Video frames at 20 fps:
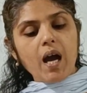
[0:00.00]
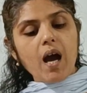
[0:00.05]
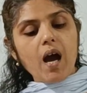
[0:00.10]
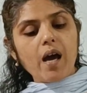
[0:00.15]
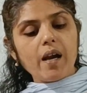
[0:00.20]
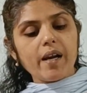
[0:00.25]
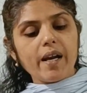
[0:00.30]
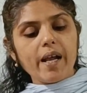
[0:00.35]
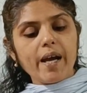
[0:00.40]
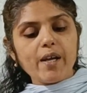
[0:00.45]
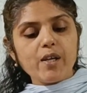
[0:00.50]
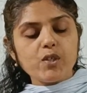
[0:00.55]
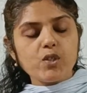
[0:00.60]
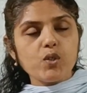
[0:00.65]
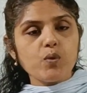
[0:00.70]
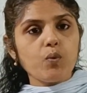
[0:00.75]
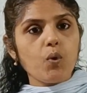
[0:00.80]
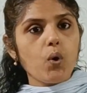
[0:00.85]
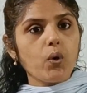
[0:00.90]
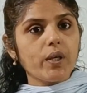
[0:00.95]
a right
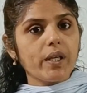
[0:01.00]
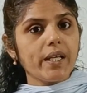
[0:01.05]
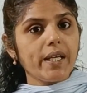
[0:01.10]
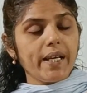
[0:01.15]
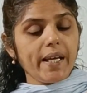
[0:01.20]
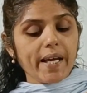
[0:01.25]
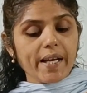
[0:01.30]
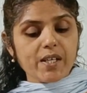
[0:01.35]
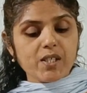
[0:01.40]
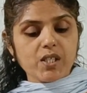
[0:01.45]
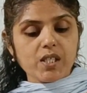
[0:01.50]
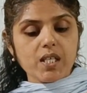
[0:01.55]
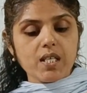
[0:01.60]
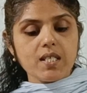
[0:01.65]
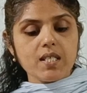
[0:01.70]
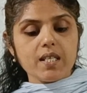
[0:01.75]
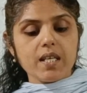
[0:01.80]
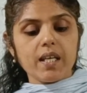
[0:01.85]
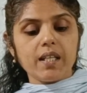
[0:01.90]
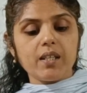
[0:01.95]
to vote in
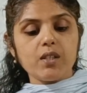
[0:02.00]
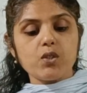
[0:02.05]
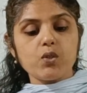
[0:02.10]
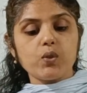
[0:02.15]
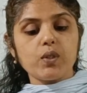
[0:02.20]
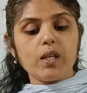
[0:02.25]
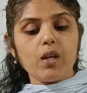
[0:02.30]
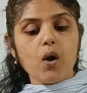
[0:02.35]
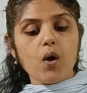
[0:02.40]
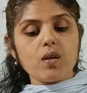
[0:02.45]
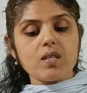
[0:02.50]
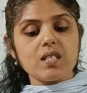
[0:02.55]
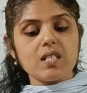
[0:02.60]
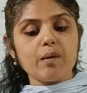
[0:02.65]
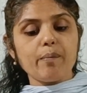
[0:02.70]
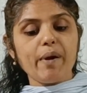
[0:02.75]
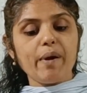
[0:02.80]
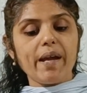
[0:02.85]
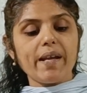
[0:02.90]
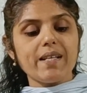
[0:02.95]
elections to the Lok
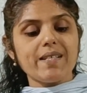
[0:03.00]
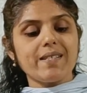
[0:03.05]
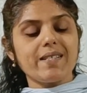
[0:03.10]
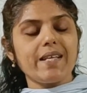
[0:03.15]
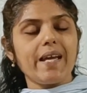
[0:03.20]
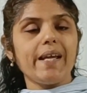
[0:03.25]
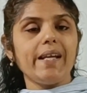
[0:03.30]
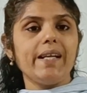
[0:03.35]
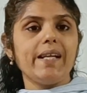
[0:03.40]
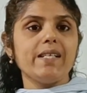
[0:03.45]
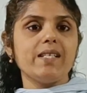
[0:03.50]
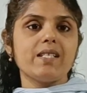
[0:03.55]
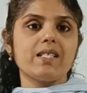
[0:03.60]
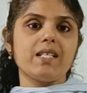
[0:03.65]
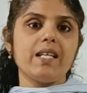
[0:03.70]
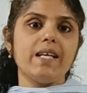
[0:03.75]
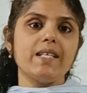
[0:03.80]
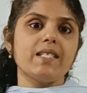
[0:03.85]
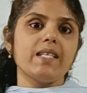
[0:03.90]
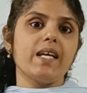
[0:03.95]
Sabha and State
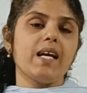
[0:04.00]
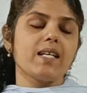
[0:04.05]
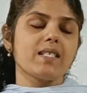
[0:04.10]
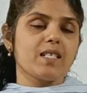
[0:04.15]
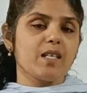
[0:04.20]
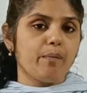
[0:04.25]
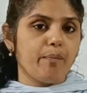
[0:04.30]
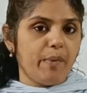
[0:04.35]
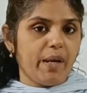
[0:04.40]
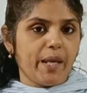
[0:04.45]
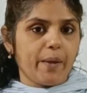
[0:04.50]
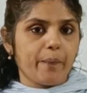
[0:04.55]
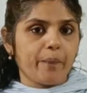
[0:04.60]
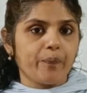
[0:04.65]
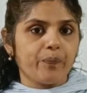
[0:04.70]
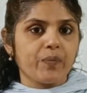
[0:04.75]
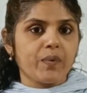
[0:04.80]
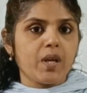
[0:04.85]
Legislative Assembly.